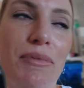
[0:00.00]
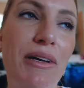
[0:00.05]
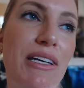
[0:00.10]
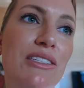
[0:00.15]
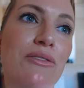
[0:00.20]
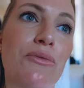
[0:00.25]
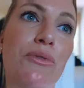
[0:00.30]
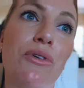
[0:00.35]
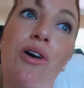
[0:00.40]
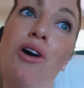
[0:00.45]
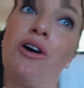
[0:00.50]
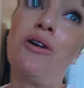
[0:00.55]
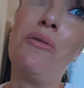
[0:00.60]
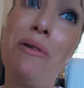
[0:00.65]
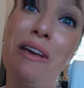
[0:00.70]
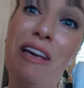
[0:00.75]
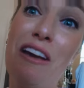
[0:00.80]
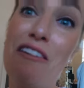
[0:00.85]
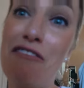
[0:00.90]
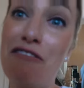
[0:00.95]
because it will all
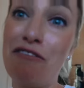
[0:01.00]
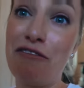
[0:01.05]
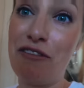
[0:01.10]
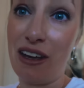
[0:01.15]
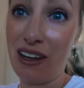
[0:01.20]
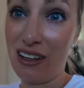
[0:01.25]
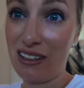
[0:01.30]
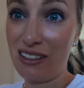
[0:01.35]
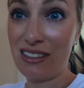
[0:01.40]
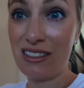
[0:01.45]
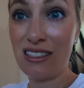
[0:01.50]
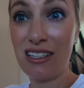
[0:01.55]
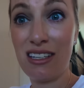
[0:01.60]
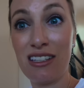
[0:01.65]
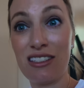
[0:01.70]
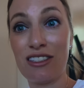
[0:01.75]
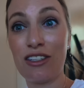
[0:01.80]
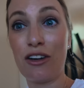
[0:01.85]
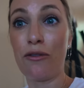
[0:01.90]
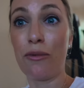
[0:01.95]
be fixed.
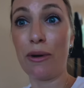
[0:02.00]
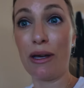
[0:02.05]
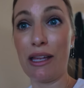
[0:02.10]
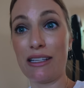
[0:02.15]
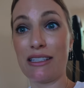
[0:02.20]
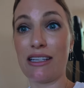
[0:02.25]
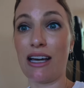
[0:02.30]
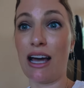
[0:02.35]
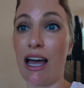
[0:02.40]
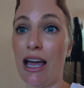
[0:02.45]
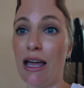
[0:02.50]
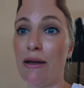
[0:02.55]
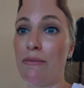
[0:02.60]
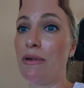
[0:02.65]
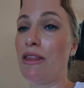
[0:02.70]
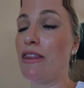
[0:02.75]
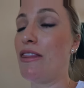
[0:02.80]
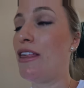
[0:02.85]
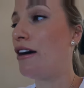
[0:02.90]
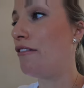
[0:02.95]
So by that
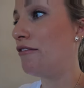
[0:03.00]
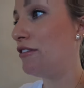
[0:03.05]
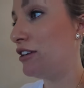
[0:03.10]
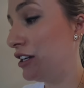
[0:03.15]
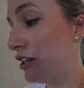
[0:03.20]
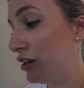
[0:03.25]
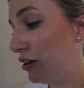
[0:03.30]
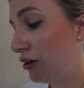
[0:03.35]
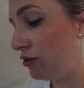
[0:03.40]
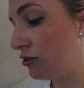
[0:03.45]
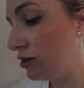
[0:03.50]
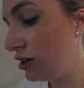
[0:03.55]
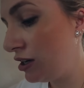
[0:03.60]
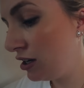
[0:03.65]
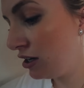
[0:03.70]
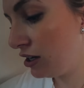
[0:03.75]
time that video,